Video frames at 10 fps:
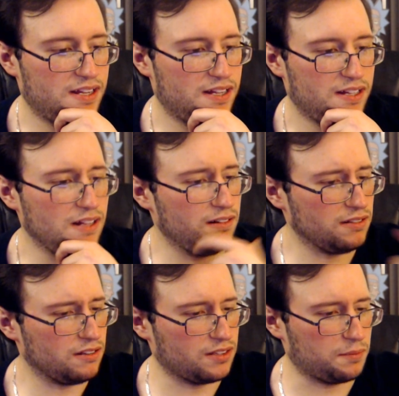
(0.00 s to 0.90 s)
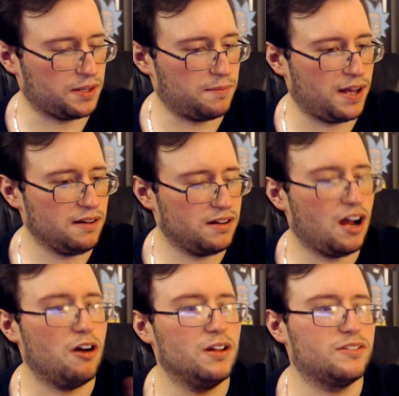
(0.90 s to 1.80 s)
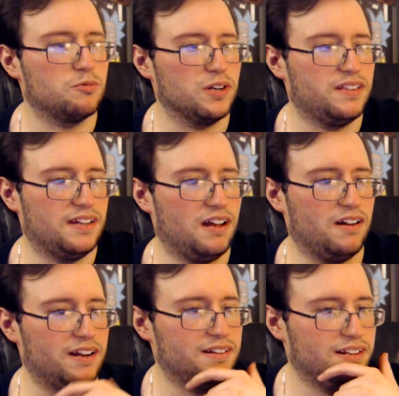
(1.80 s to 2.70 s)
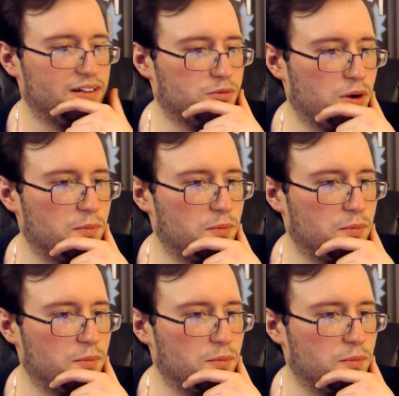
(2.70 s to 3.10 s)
No, it's got something about. Oh, it's recent. All right, it's way more